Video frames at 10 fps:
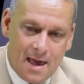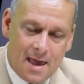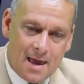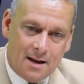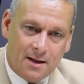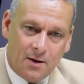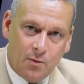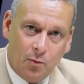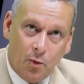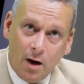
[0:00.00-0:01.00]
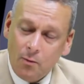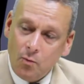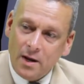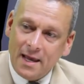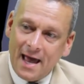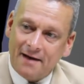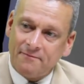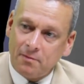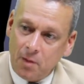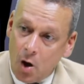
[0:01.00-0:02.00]
Yep. And what we
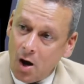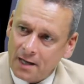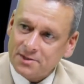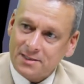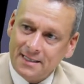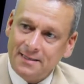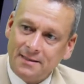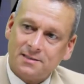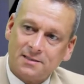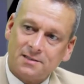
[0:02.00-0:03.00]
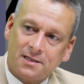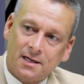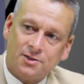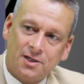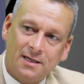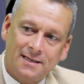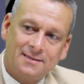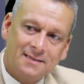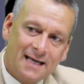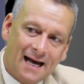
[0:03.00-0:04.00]
have lost in this discussion
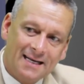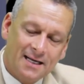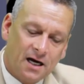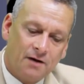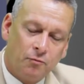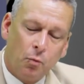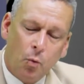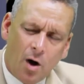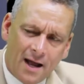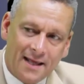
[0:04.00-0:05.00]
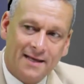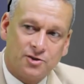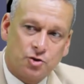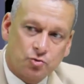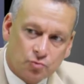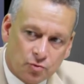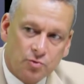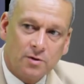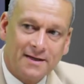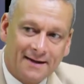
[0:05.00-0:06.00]
is the idea of what is
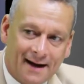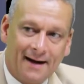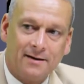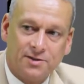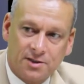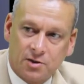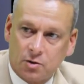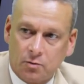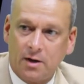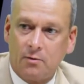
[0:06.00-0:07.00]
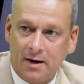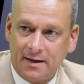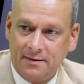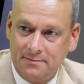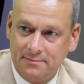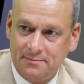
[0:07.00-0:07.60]
truly college and career ready.